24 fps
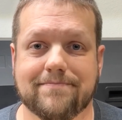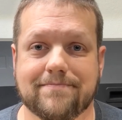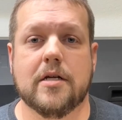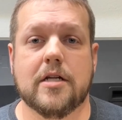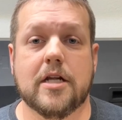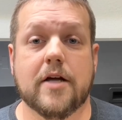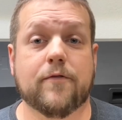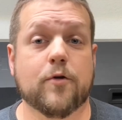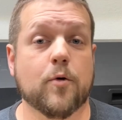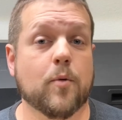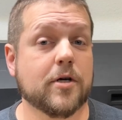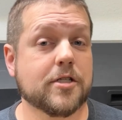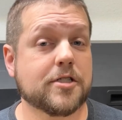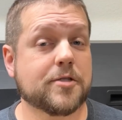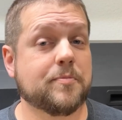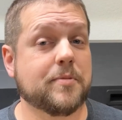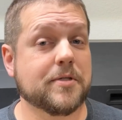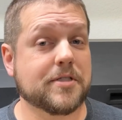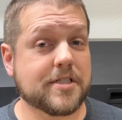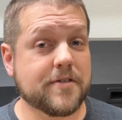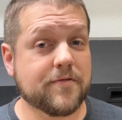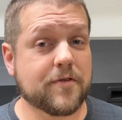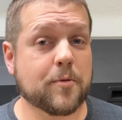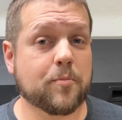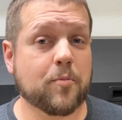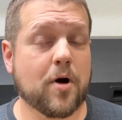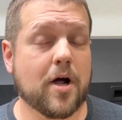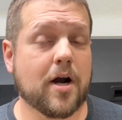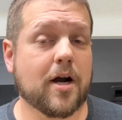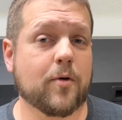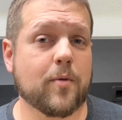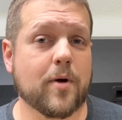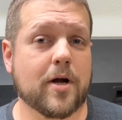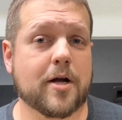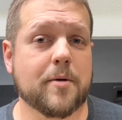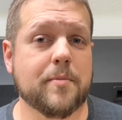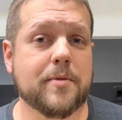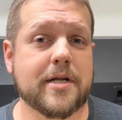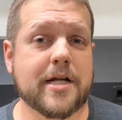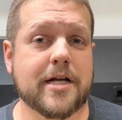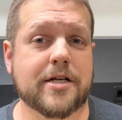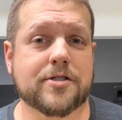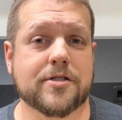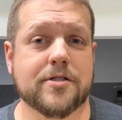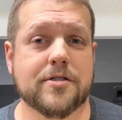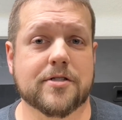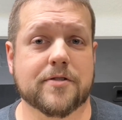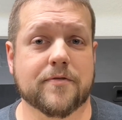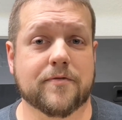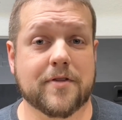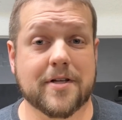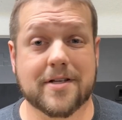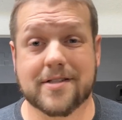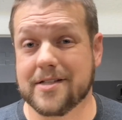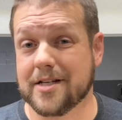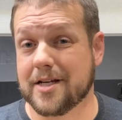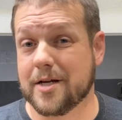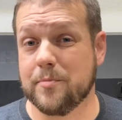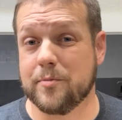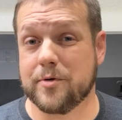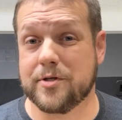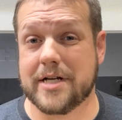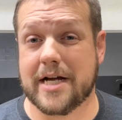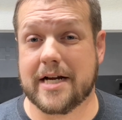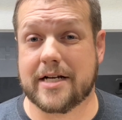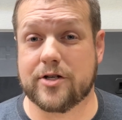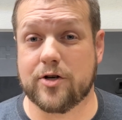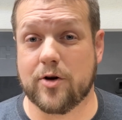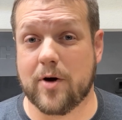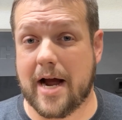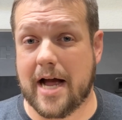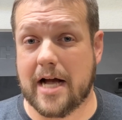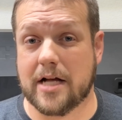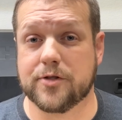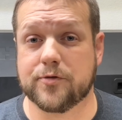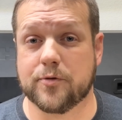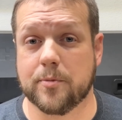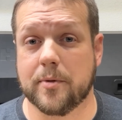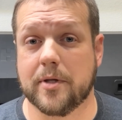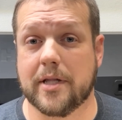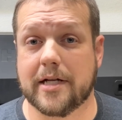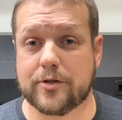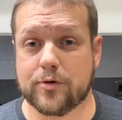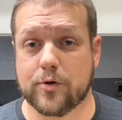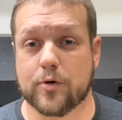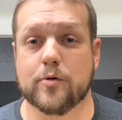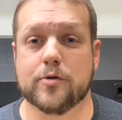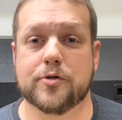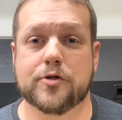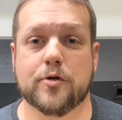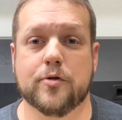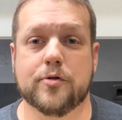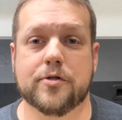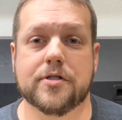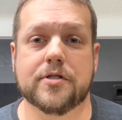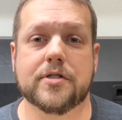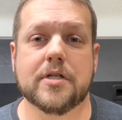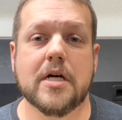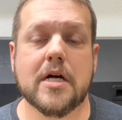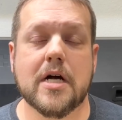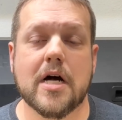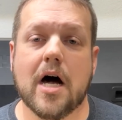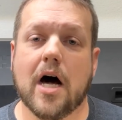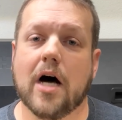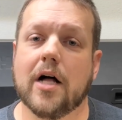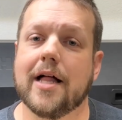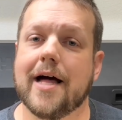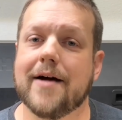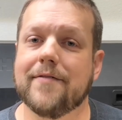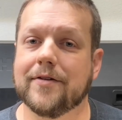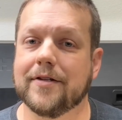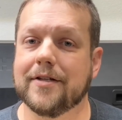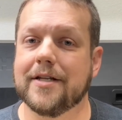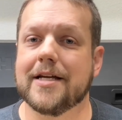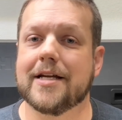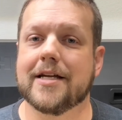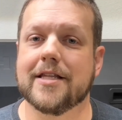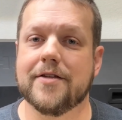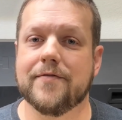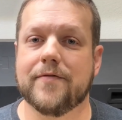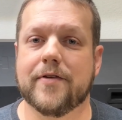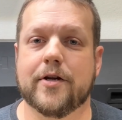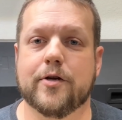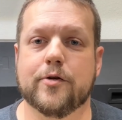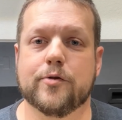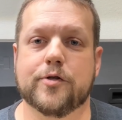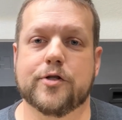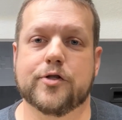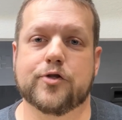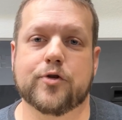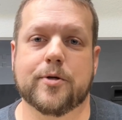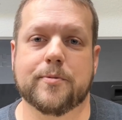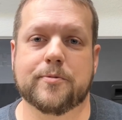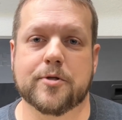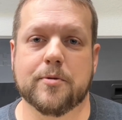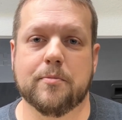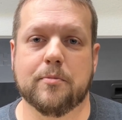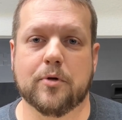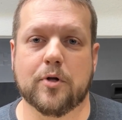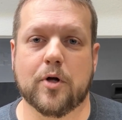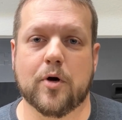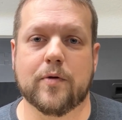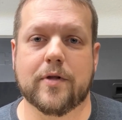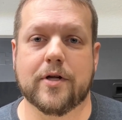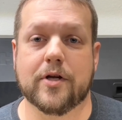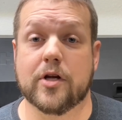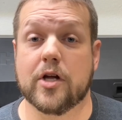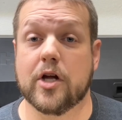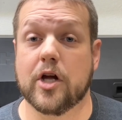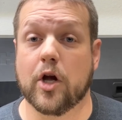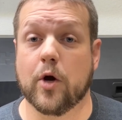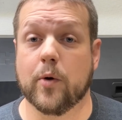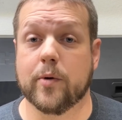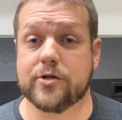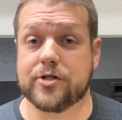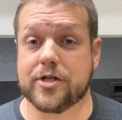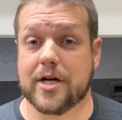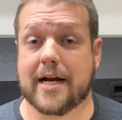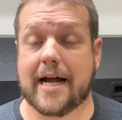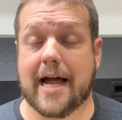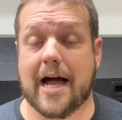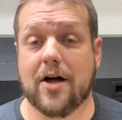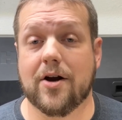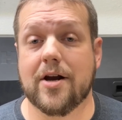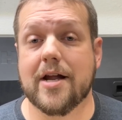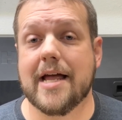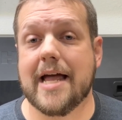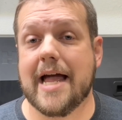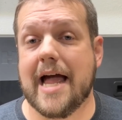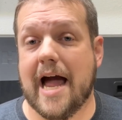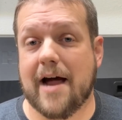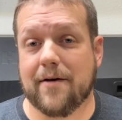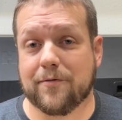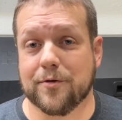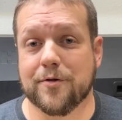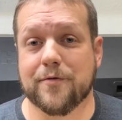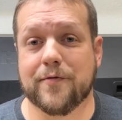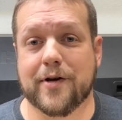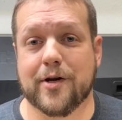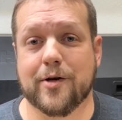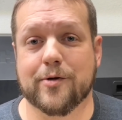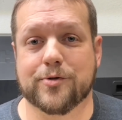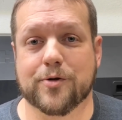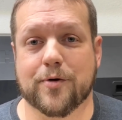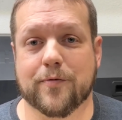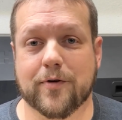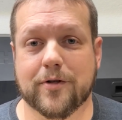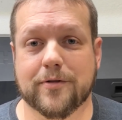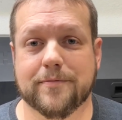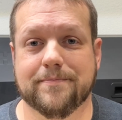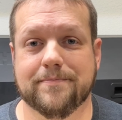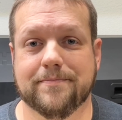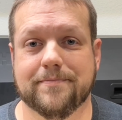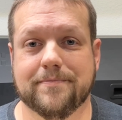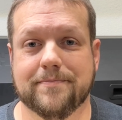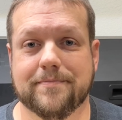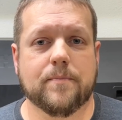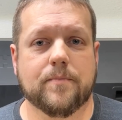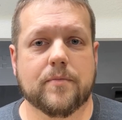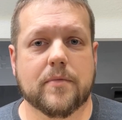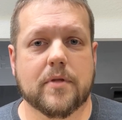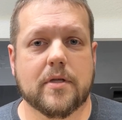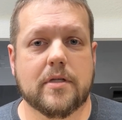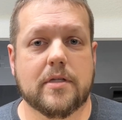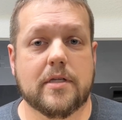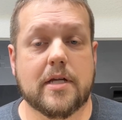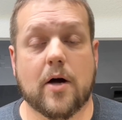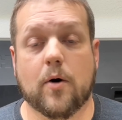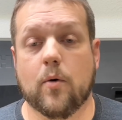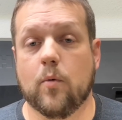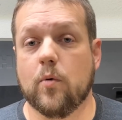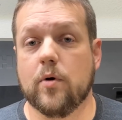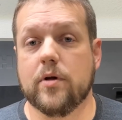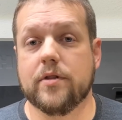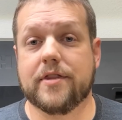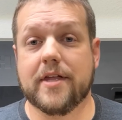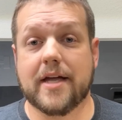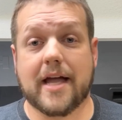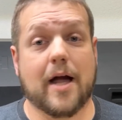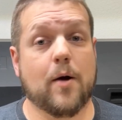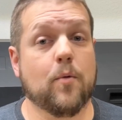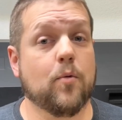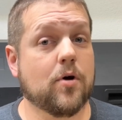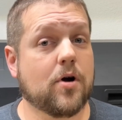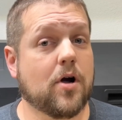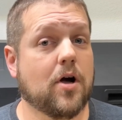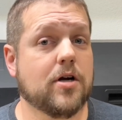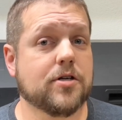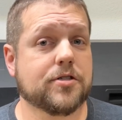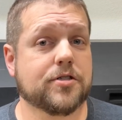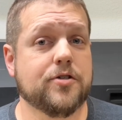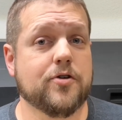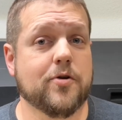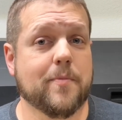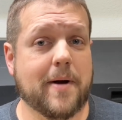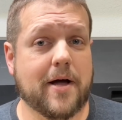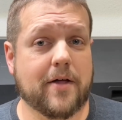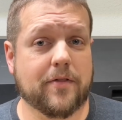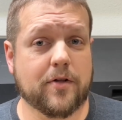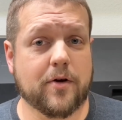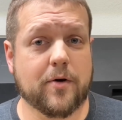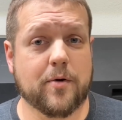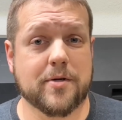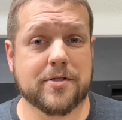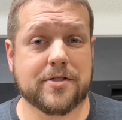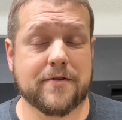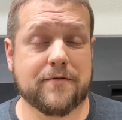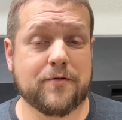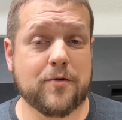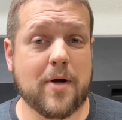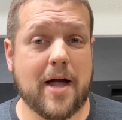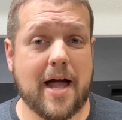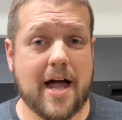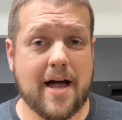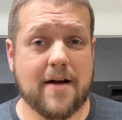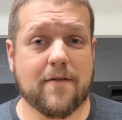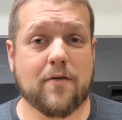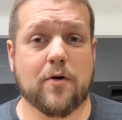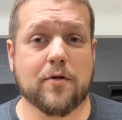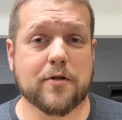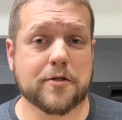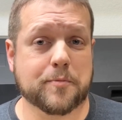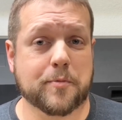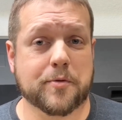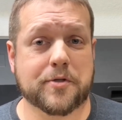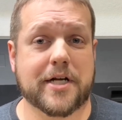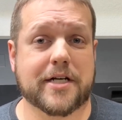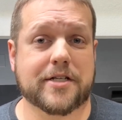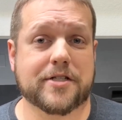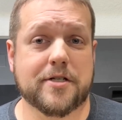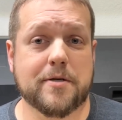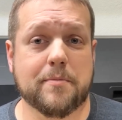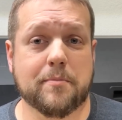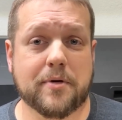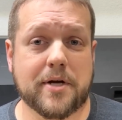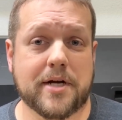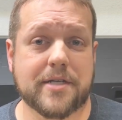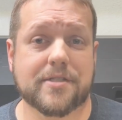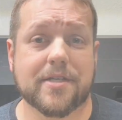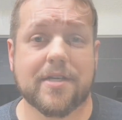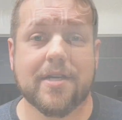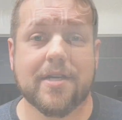If you want specific product recommendations of things that can protect your house from electrical surges, I'll have a link in the video description below that you can go and check out after the video is over. Now, one thing I will caution you about though is if you have all this protection in place,